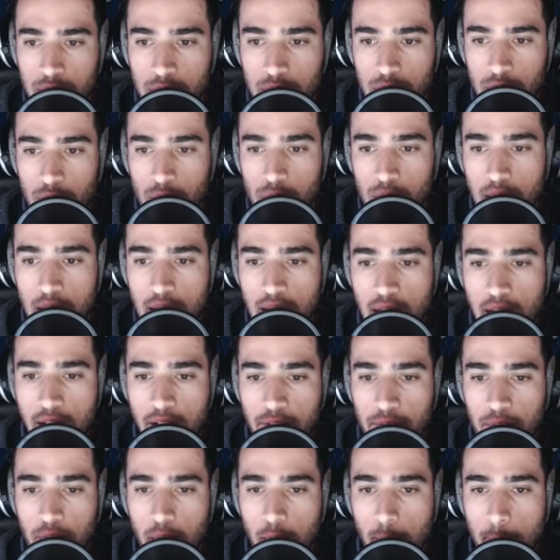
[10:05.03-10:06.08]
Do I
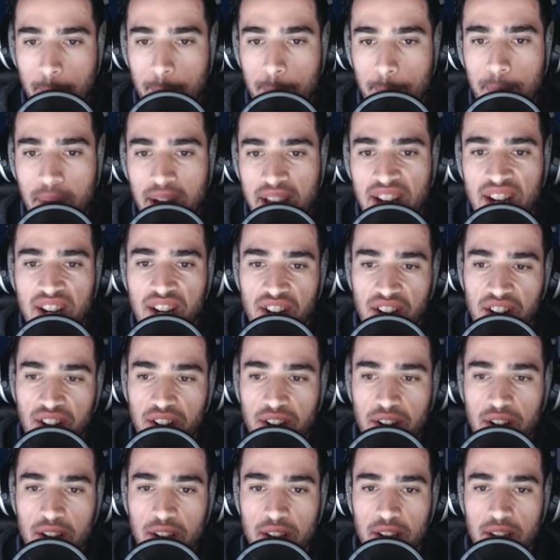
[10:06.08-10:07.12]
have butter
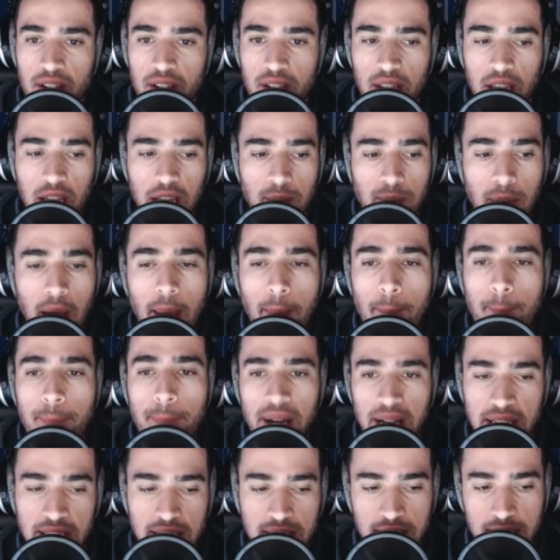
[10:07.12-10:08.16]
in my
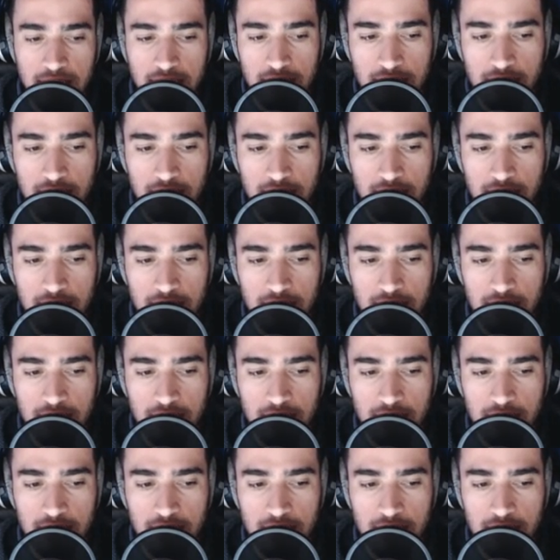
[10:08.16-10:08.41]
butt?